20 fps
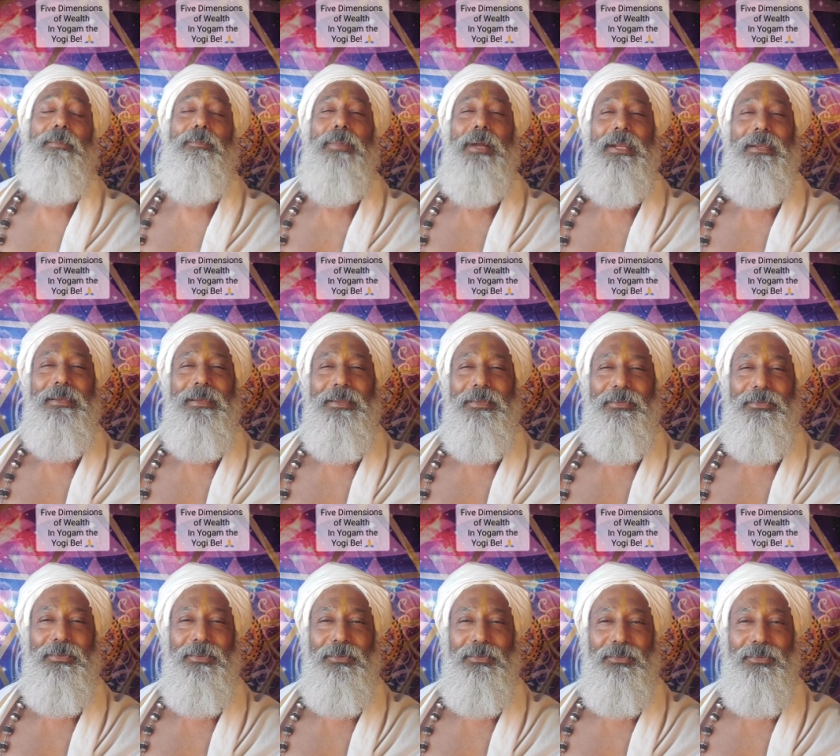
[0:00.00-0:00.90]

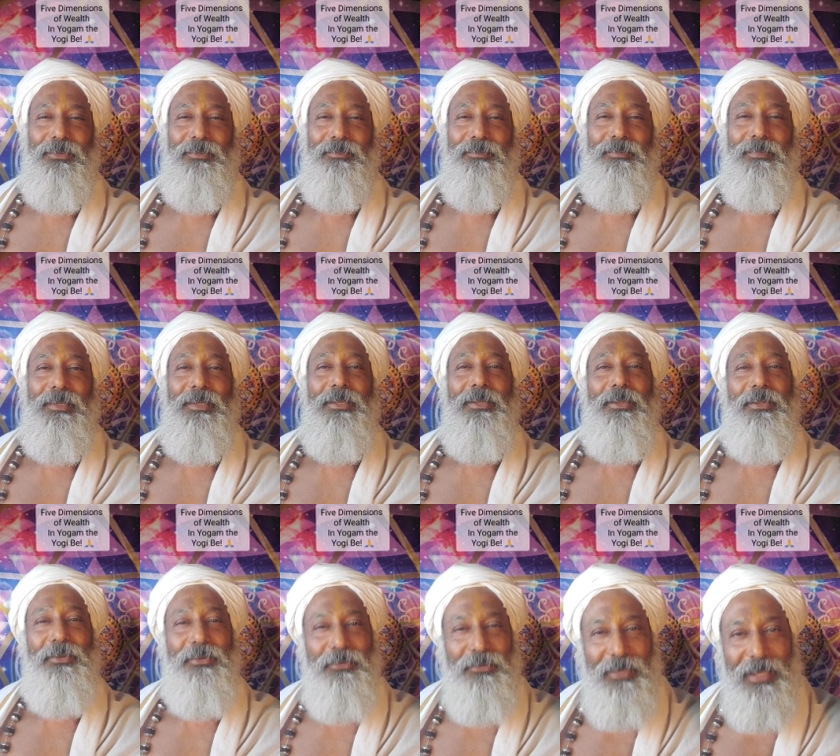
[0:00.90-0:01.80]
abundances
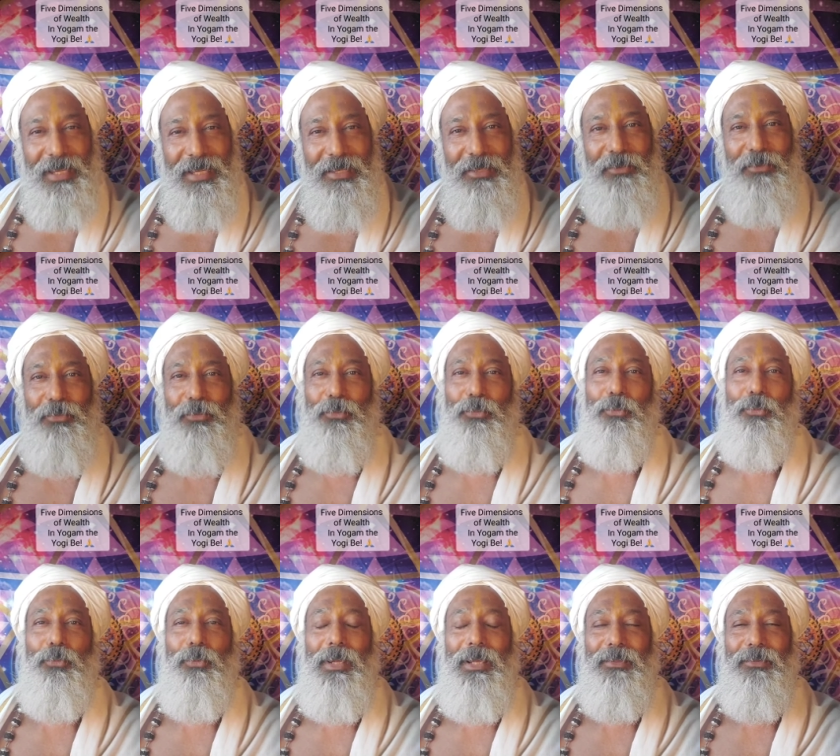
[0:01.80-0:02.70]
shines
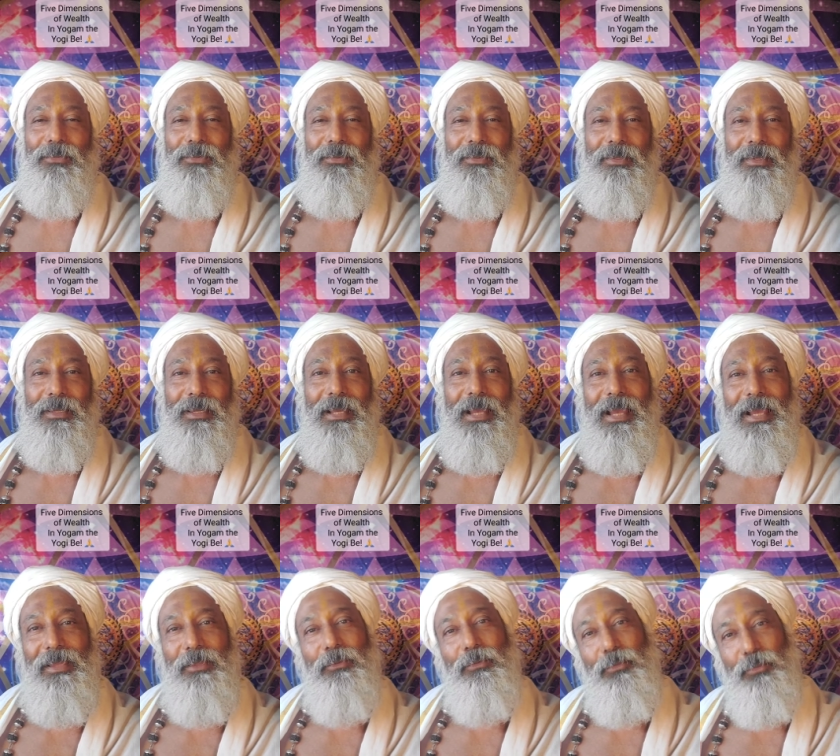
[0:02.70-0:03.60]
through us
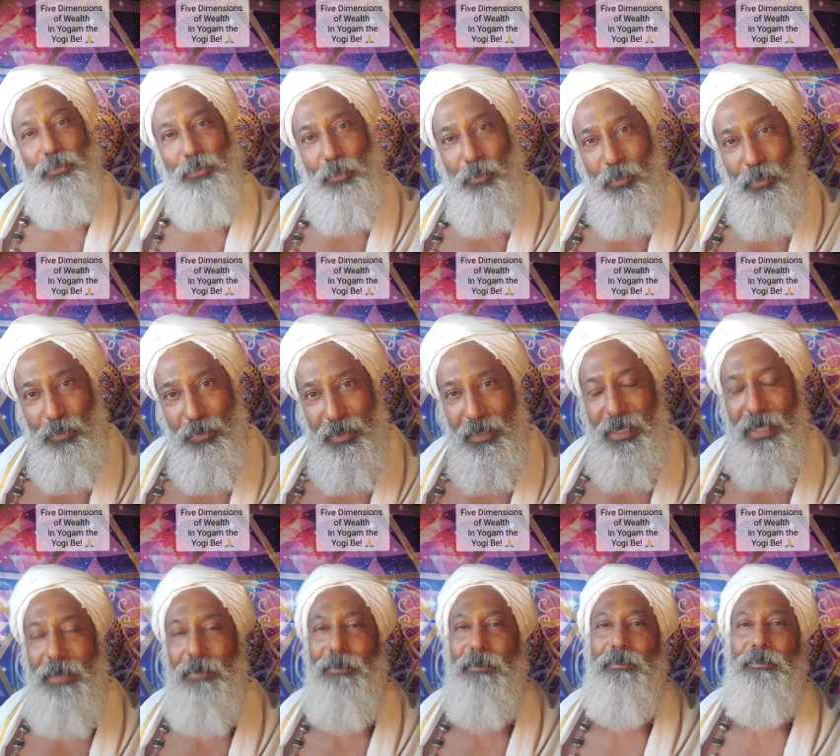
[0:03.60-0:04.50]
as
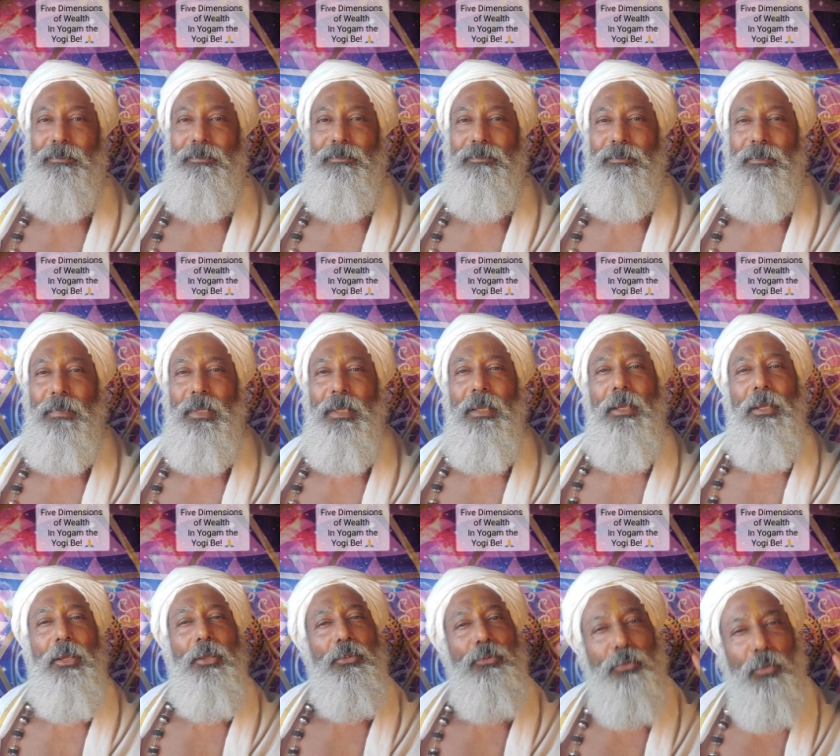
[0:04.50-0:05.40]
yoga.
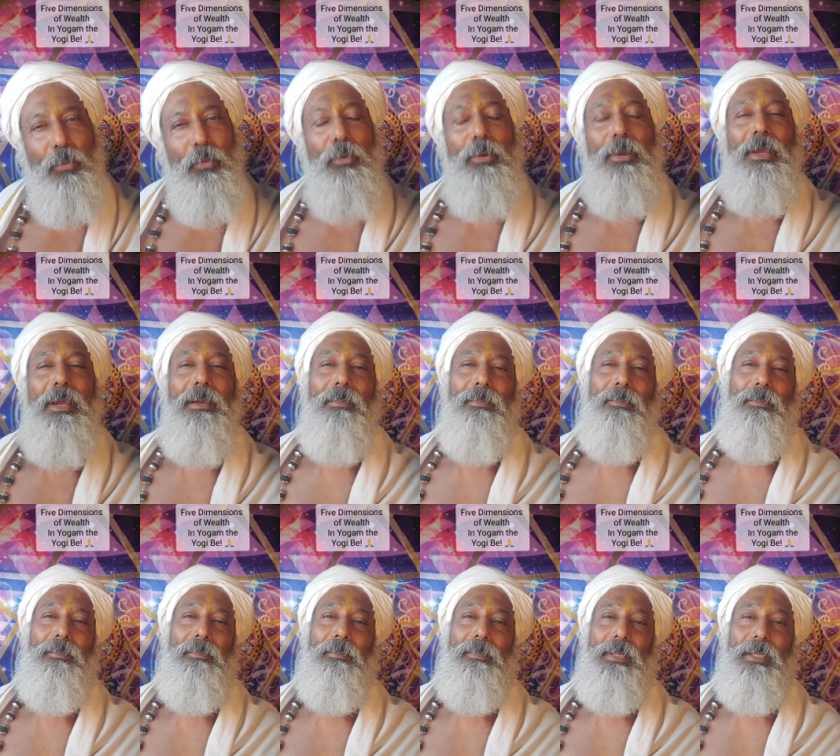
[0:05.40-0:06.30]
Yoga
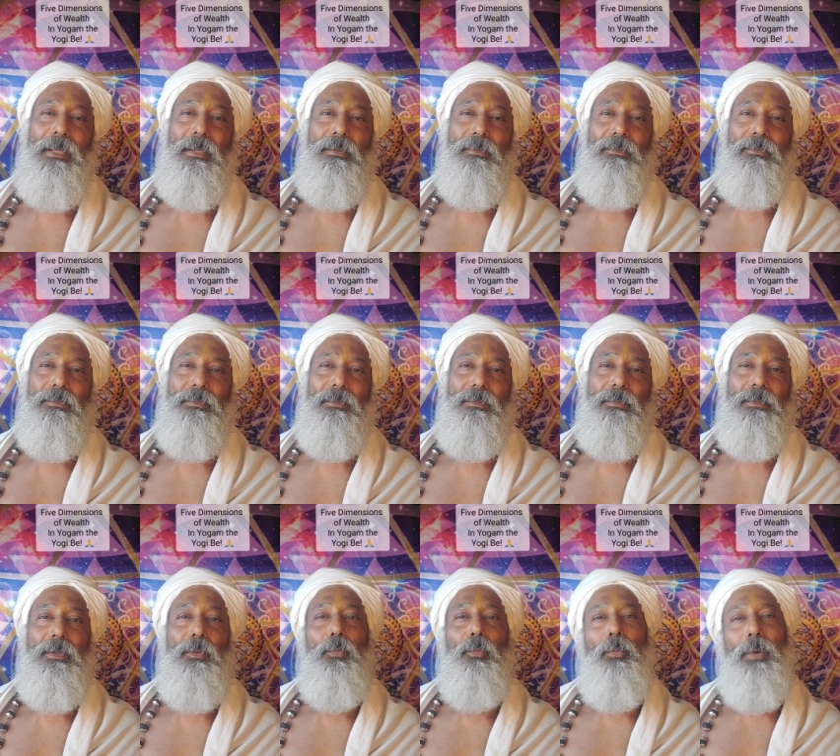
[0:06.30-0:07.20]
means
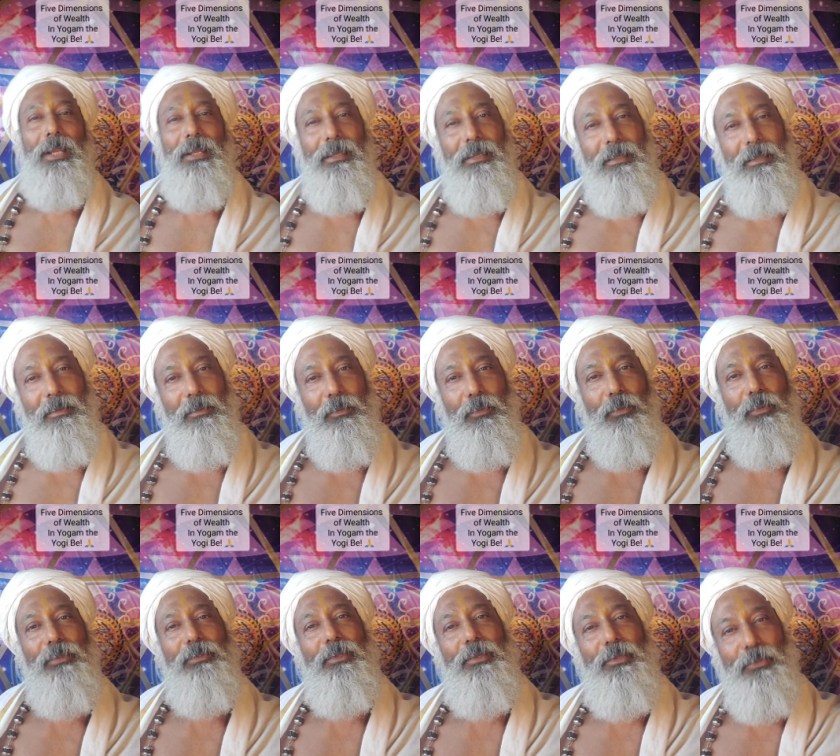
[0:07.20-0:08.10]
the one
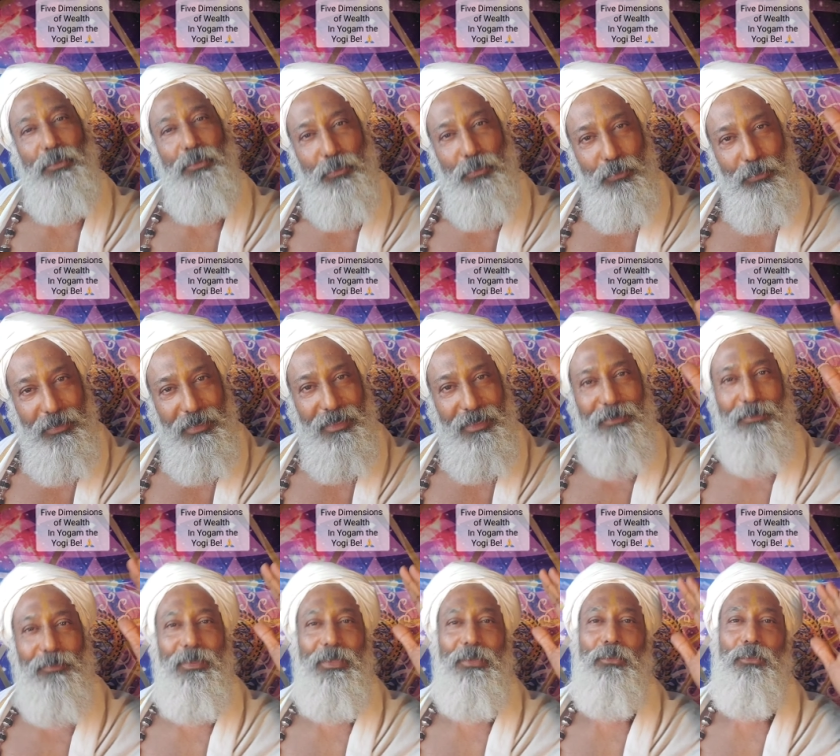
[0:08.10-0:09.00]
who is in
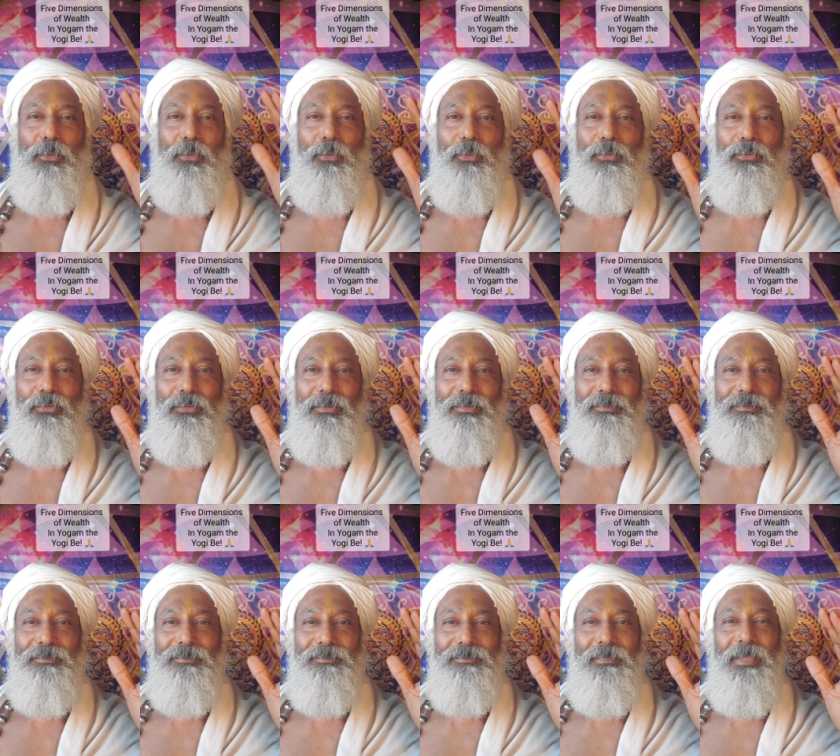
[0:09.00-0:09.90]
union with source
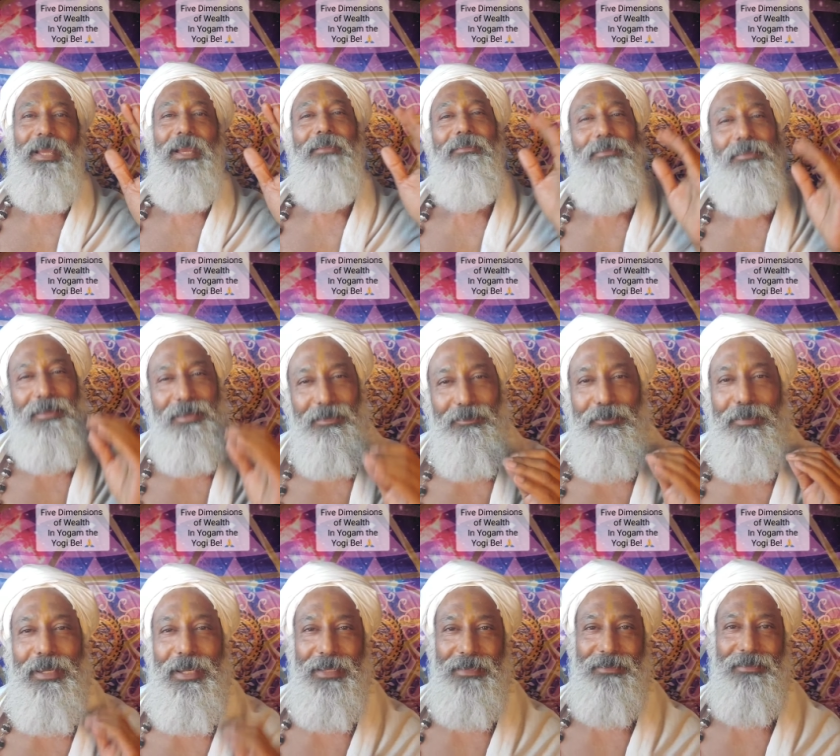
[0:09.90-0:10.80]
every
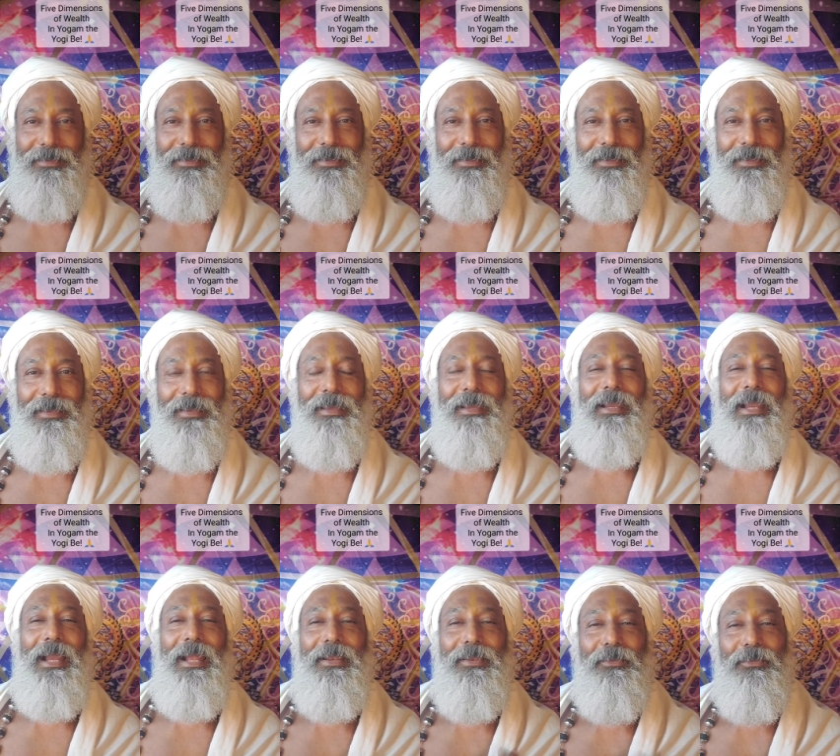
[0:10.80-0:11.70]
breath.
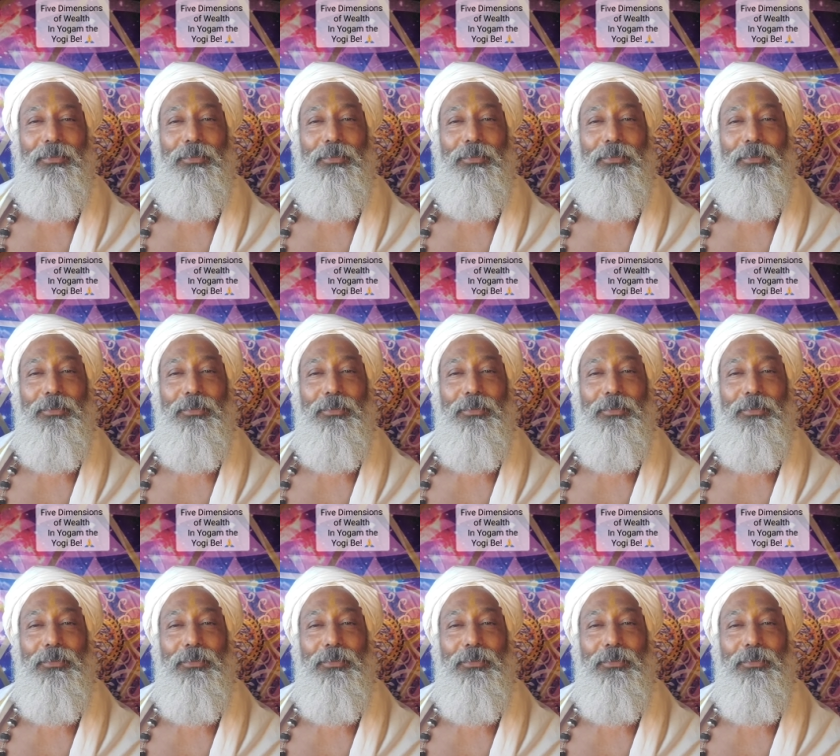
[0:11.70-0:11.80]
And